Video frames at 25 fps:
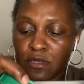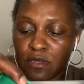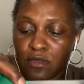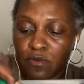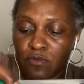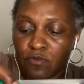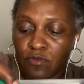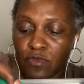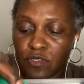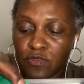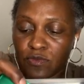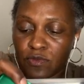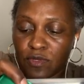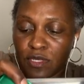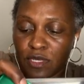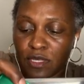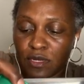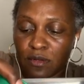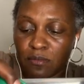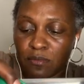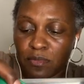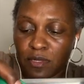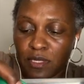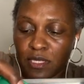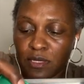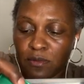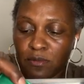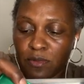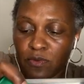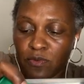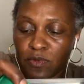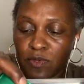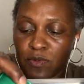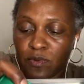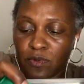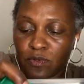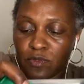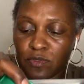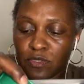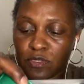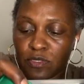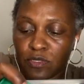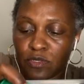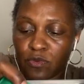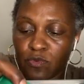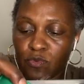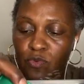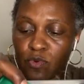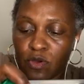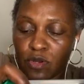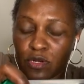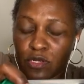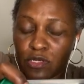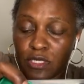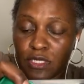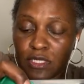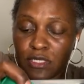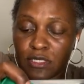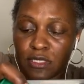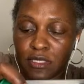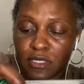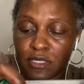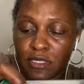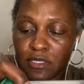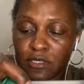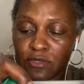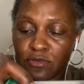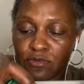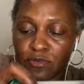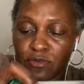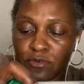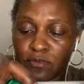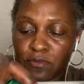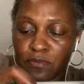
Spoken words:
Once we got them planted, we want the water at least to get to them.